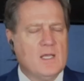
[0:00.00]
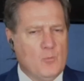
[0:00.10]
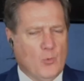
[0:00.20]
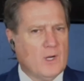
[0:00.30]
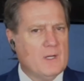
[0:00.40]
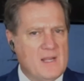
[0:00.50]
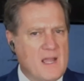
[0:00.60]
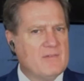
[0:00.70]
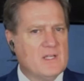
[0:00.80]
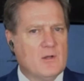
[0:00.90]
that we're going to be
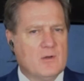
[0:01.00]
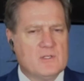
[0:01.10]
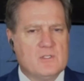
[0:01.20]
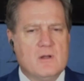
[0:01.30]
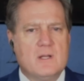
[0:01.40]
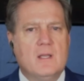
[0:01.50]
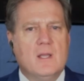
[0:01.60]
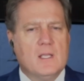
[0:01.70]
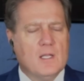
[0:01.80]
having hearings on.